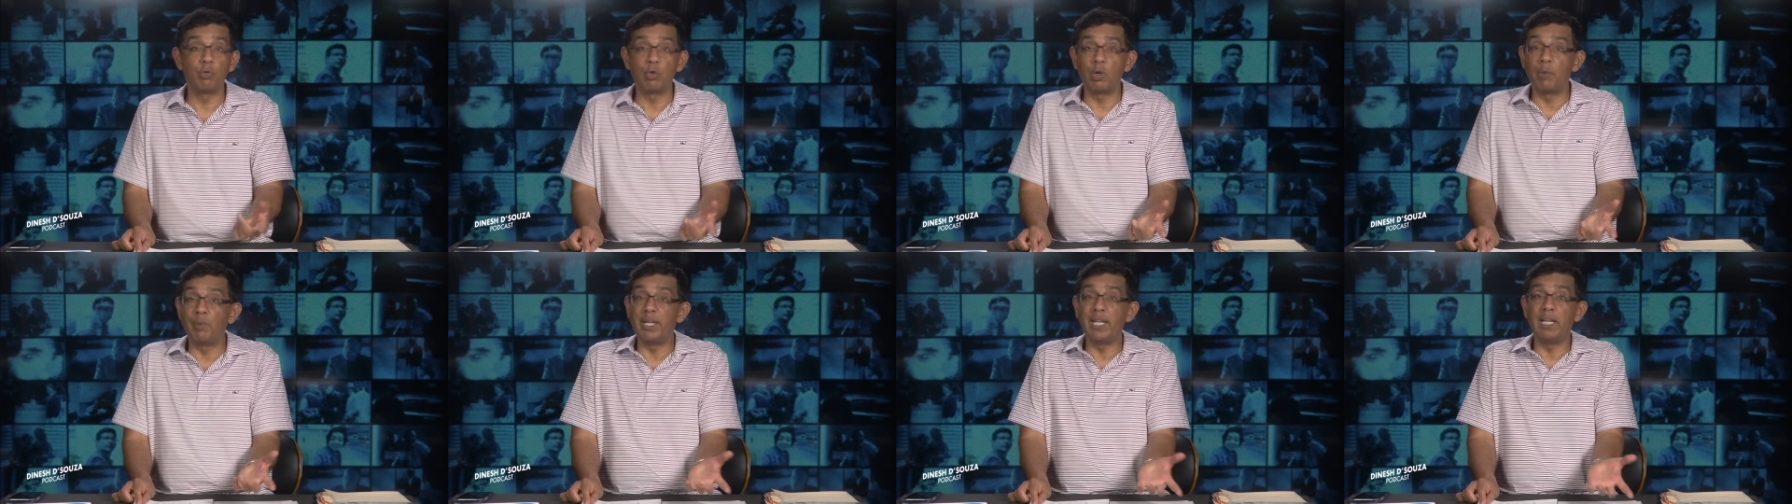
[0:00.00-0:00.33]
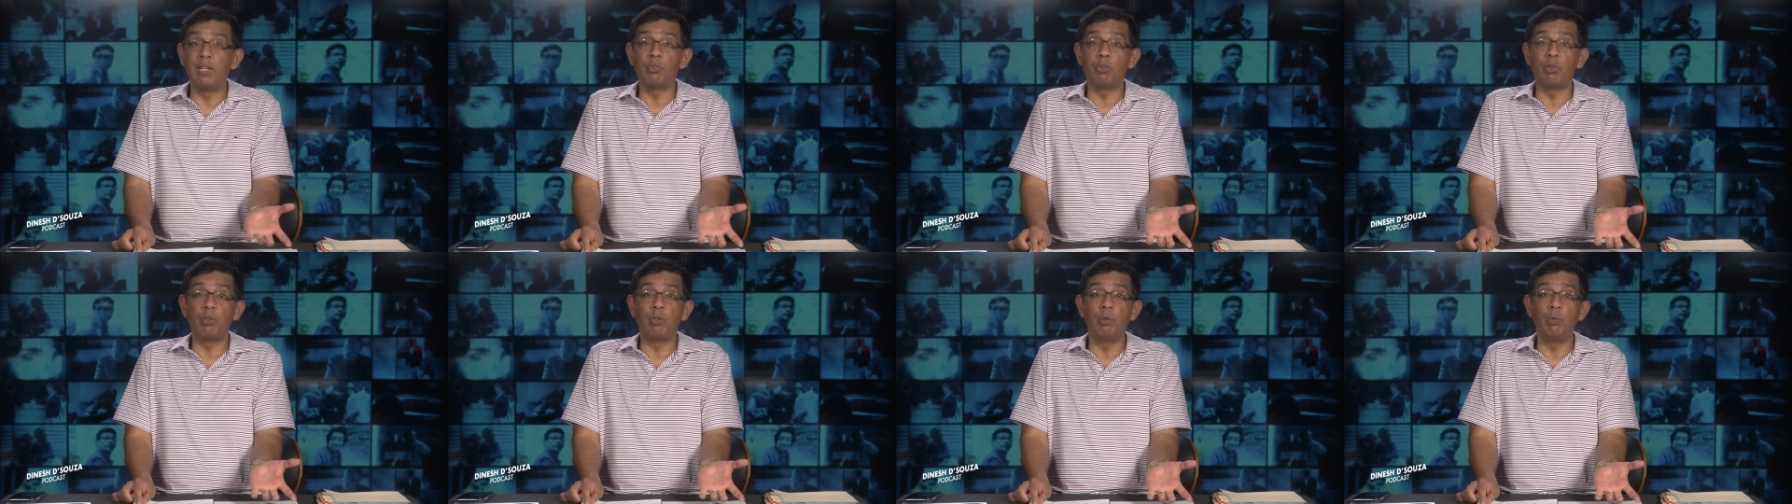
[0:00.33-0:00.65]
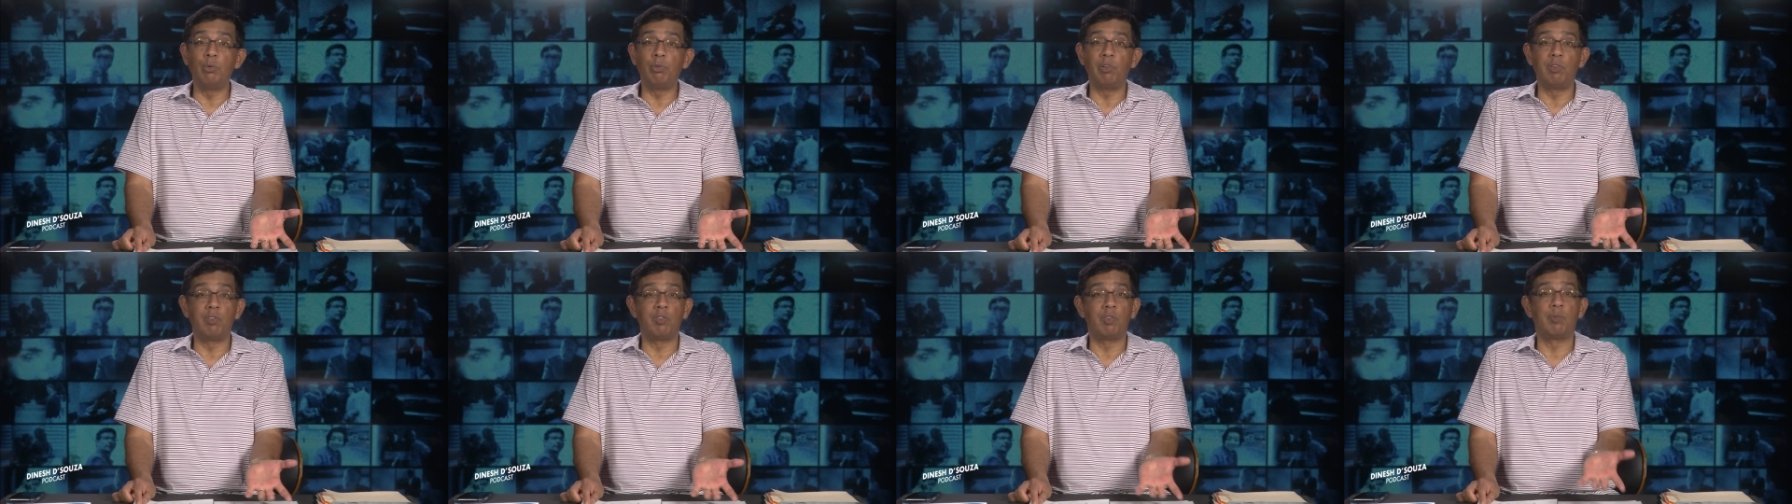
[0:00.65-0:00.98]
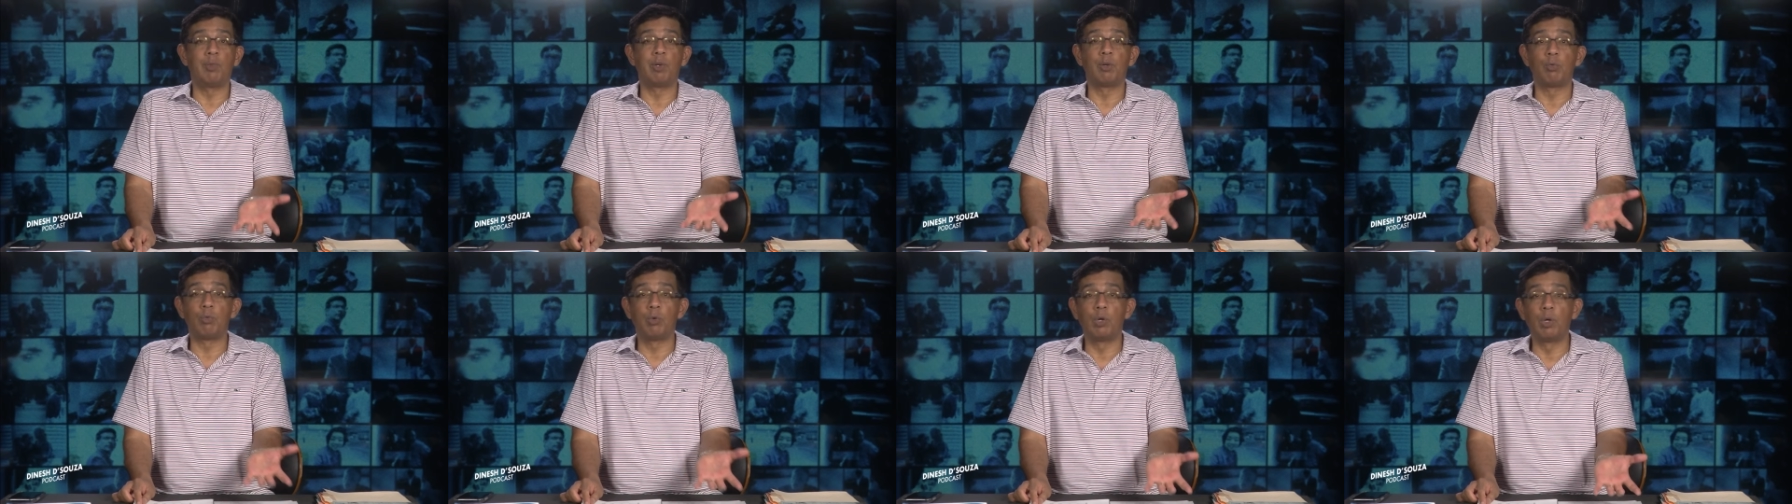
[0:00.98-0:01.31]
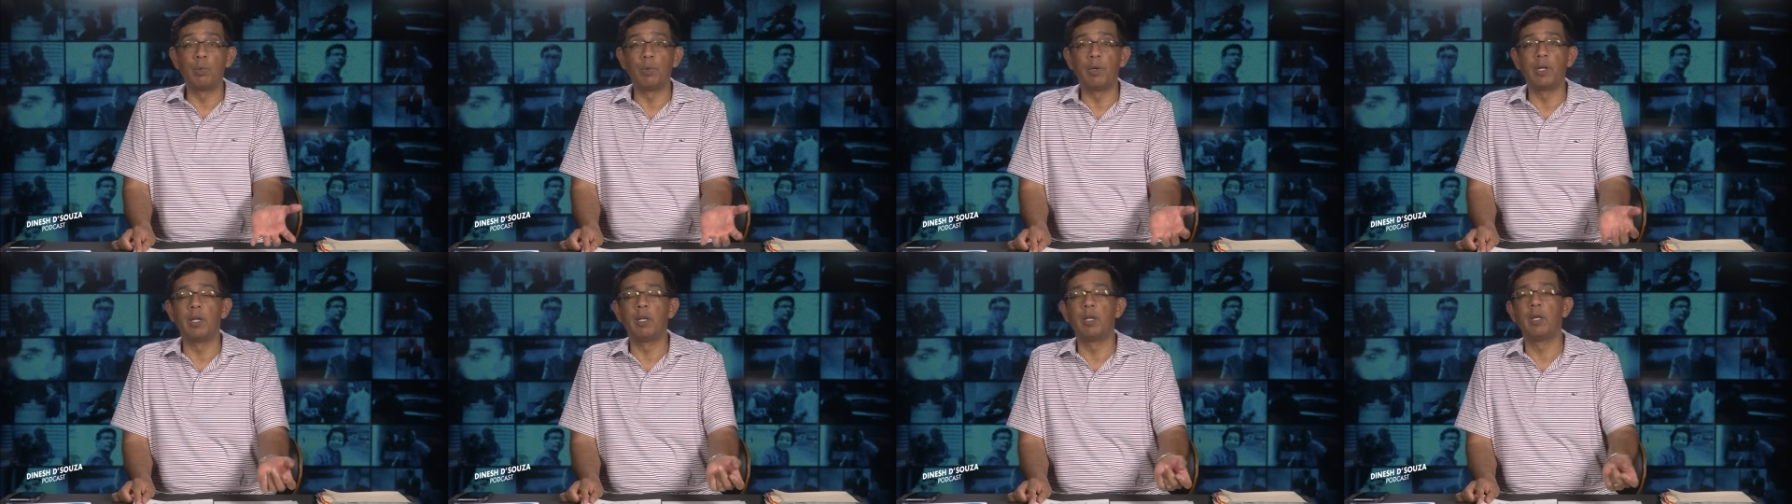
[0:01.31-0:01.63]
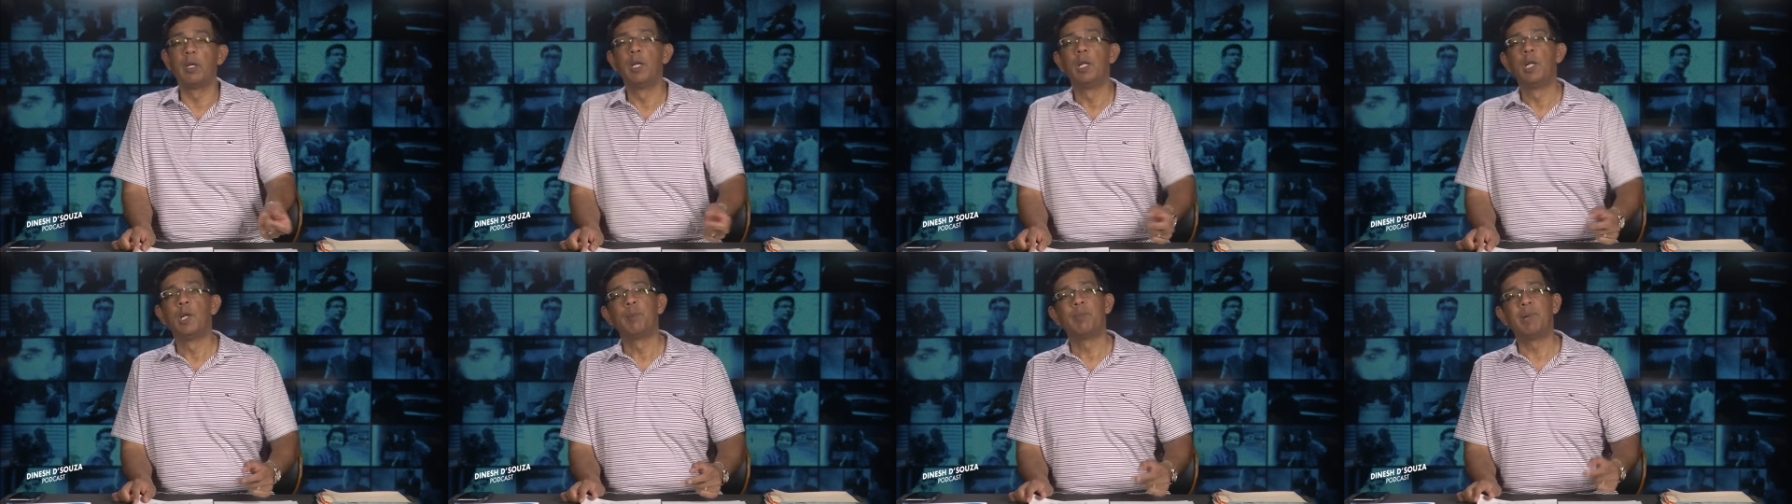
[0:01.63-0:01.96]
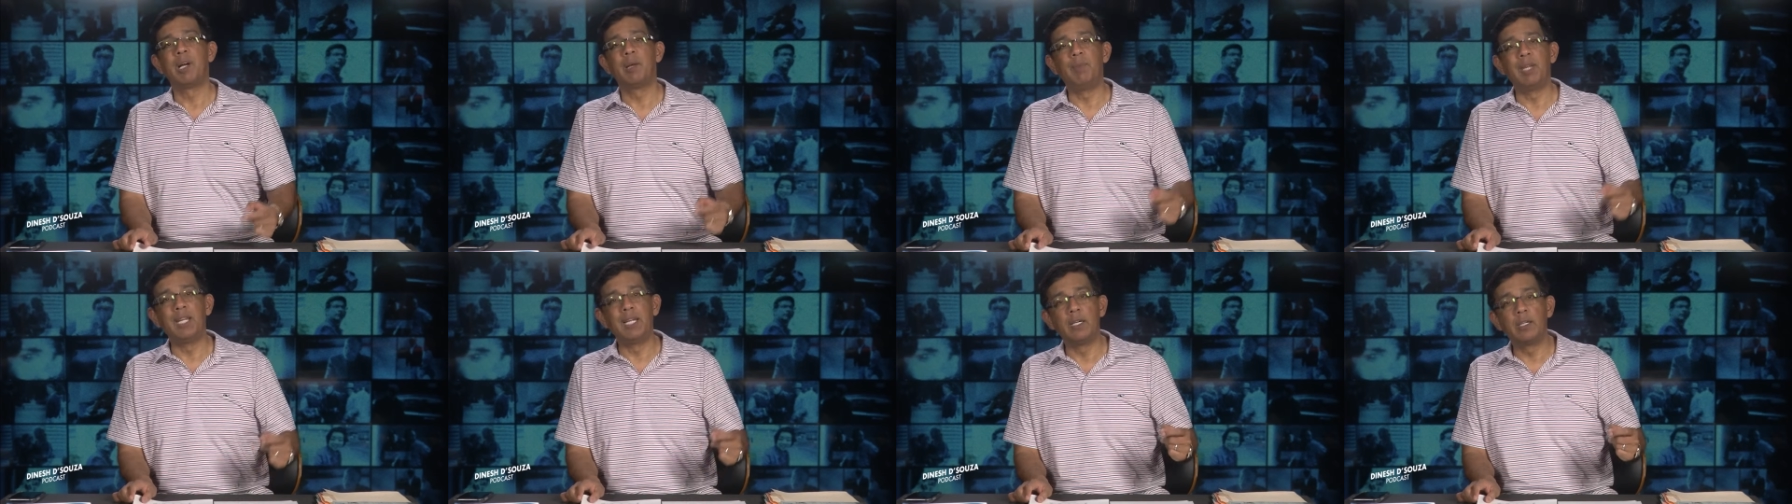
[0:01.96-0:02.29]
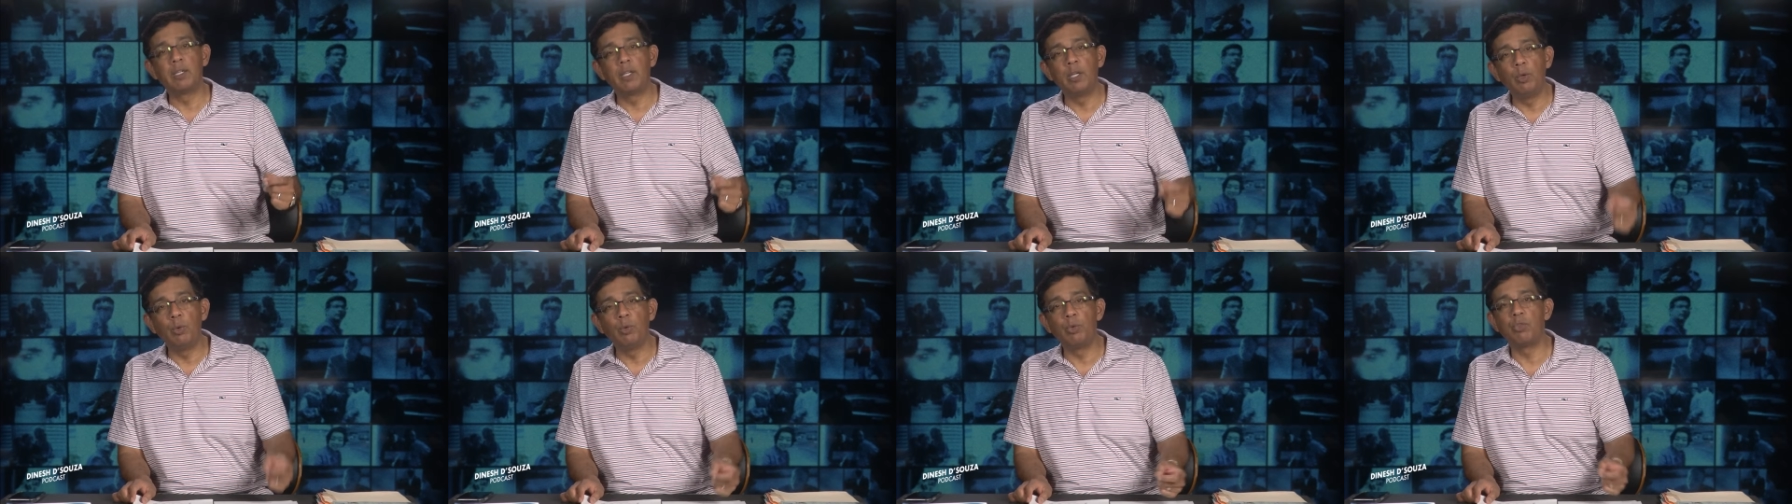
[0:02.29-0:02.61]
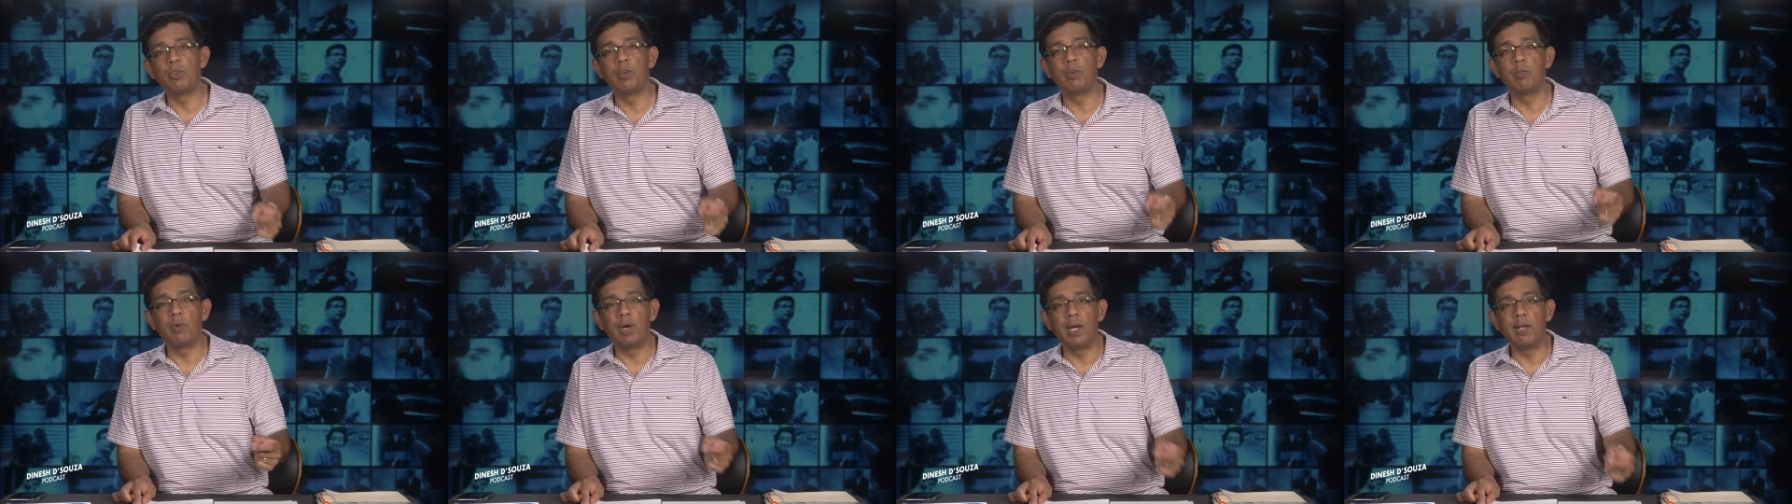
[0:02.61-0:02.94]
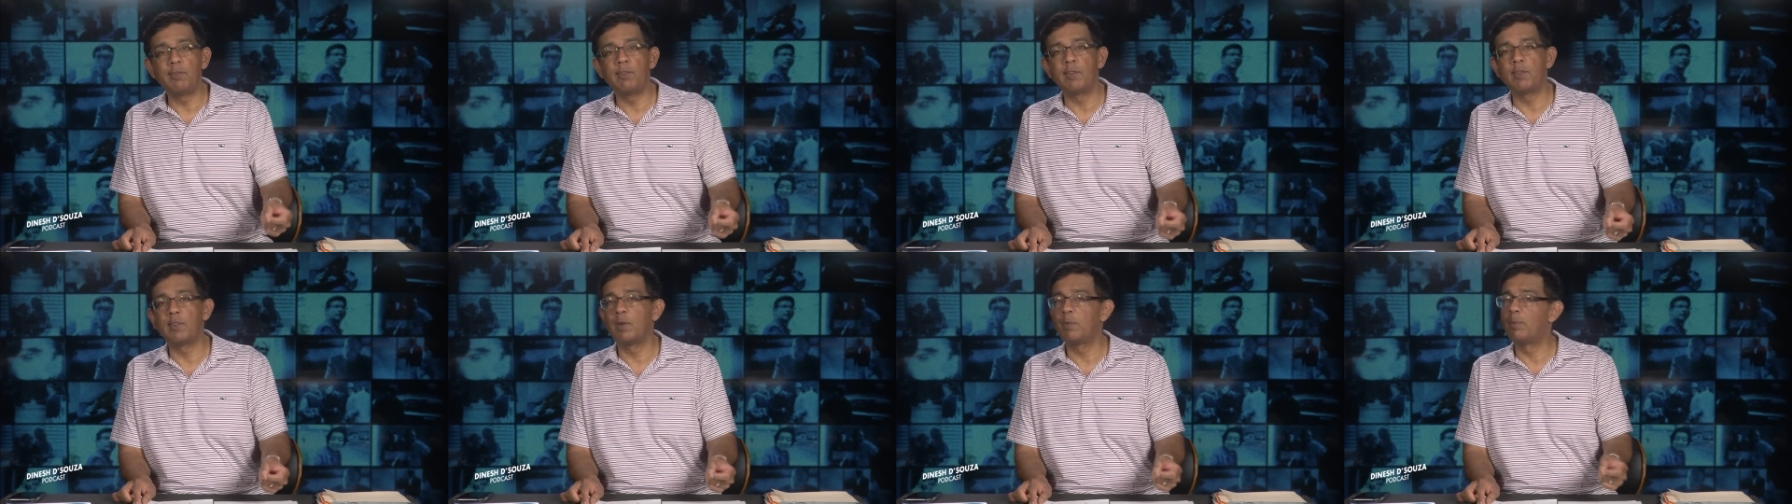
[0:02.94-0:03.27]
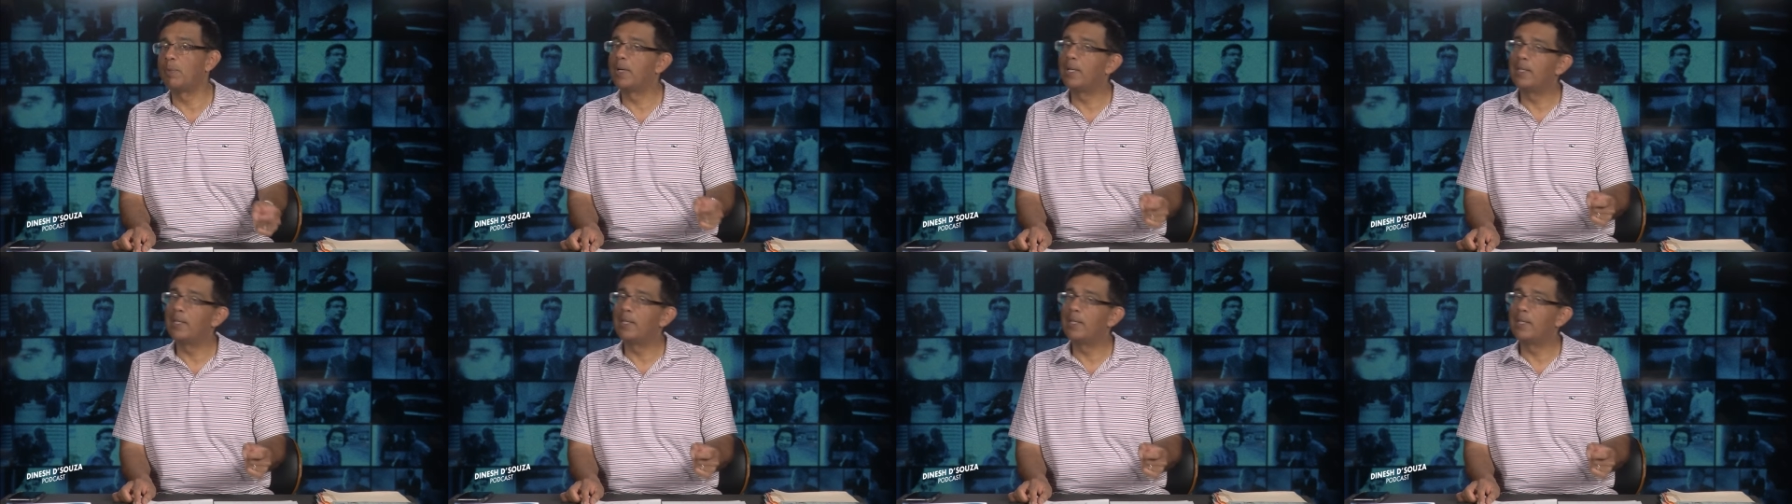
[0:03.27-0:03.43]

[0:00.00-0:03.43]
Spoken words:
So many institutions have been ruined by being accused of racism.